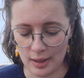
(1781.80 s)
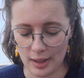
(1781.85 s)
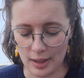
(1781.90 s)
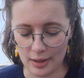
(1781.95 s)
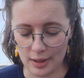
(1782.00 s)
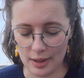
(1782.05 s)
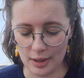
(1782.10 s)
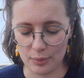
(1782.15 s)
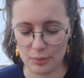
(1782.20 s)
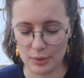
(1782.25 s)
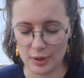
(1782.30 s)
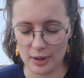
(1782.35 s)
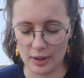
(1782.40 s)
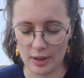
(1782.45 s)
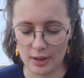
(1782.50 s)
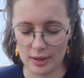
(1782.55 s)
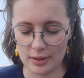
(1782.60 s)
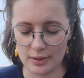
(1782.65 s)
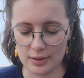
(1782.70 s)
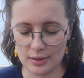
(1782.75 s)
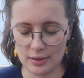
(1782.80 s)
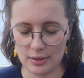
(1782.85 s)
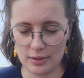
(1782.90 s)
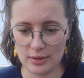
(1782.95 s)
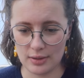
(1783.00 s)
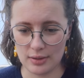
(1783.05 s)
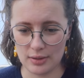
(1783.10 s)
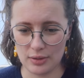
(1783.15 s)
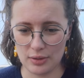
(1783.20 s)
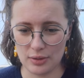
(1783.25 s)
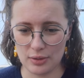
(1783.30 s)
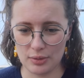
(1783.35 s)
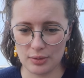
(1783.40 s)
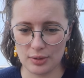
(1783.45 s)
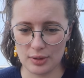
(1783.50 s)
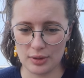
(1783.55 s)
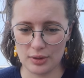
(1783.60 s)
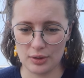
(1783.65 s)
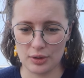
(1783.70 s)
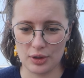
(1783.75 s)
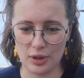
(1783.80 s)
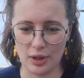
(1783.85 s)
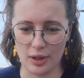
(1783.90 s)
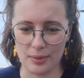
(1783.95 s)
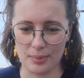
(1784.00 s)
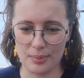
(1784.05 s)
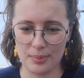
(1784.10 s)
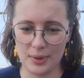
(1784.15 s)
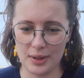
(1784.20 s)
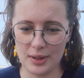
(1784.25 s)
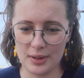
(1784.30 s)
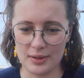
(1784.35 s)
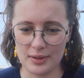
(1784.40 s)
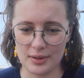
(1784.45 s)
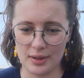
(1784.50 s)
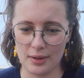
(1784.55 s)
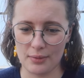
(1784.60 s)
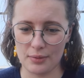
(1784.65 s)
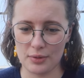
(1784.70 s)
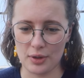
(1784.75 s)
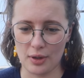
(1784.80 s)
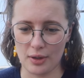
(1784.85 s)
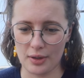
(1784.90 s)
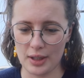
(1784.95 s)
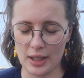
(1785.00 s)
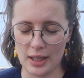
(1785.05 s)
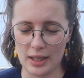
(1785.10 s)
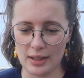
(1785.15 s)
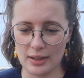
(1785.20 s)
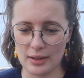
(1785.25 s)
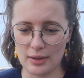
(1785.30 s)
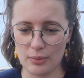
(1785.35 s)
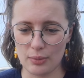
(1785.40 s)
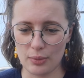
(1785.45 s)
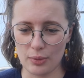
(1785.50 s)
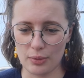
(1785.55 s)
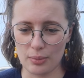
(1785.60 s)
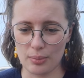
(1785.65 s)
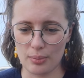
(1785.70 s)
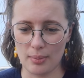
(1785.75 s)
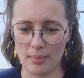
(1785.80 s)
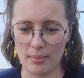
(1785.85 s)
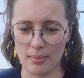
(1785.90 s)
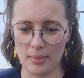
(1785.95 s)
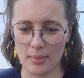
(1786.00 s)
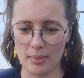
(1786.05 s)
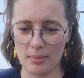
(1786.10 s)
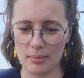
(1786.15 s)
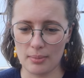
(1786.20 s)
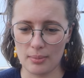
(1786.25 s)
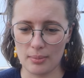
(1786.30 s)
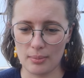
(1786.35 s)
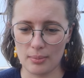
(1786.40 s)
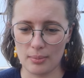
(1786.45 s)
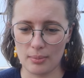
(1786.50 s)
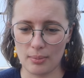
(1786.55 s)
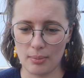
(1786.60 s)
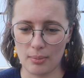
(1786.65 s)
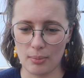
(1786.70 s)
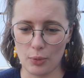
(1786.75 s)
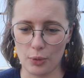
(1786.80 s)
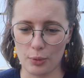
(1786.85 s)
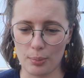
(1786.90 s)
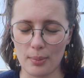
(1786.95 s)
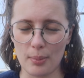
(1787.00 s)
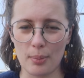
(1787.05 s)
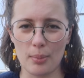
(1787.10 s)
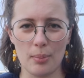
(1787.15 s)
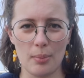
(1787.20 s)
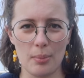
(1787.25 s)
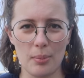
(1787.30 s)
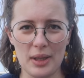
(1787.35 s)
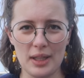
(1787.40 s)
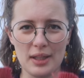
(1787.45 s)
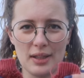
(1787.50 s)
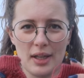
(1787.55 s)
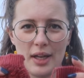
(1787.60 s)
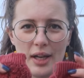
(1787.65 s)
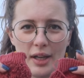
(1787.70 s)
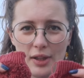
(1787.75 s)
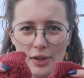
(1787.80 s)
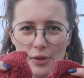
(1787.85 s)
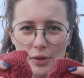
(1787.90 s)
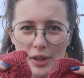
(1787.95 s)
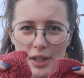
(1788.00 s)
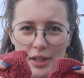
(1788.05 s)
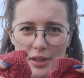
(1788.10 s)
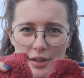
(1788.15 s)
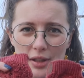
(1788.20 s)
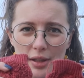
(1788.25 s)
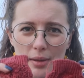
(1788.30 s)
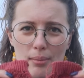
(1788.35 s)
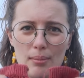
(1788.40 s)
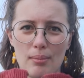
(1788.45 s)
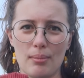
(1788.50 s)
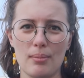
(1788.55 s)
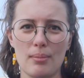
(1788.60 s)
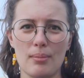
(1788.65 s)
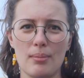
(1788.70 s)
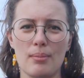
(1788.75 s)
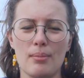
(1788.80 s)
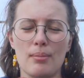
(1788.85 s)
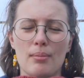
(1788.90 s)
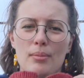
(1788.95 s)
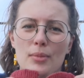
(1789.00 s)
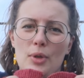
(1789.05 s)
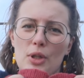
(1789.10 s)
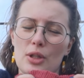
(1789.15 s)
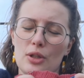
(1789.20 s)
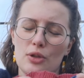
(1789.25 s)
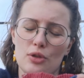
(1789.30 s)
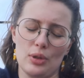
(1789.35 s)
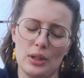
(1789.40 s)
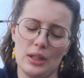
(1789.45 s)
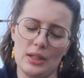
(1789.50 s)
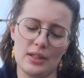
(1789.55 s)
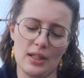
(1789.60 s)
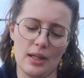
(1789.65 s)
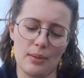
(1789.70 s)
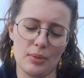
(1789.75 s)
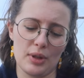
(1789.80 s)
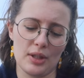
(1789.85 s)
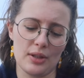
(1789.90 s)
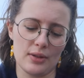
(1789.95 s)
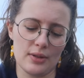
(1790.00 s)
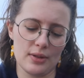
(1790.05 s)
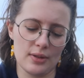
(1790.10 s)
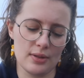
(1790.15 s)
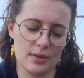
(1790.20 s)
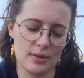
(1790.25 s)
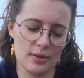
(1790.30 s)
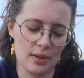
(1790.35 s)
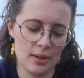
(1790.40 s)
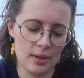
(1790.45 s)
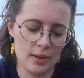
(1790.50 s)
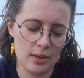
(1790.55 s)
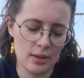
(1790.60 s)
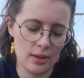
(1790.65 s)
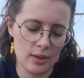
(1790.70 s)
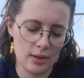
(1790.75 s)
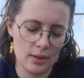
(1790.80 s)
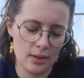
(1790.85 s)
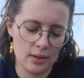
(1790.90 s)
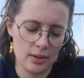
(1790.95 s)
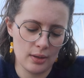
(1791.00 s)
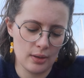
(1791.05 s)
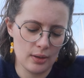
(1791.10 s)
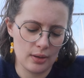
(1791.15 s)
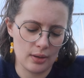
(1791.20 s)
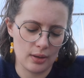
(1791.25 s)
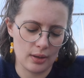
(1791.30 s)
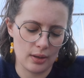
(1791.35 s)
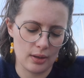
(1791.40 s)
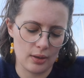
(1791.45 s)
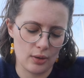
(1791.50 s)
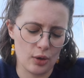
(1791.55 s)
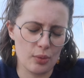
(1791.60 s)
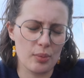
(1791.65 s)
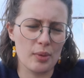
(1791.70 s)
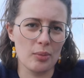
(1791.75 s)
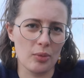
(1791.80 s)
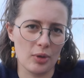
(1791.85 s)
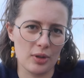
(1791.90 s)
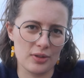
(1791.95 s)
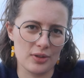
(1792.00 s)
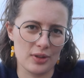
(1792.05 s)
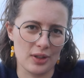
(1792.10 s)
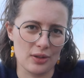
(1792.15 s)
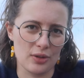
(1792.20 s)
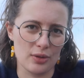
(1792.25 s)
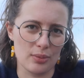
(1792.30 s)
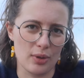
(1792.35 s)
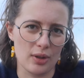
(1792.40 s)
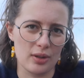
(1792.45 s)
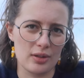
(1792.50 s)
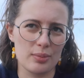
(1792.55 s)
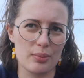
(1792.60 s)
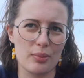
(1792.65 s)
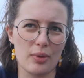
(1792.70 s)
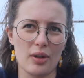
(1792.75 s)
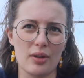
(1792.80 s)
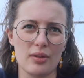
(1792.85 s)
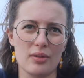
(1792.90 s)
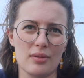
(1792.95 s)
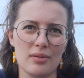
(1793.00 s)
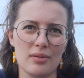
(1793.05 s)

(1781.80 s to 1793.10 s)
and then I realized using chart B instead of chart A would would mean that I could knit them uh, two at a time because I hope I'm not saying too much, but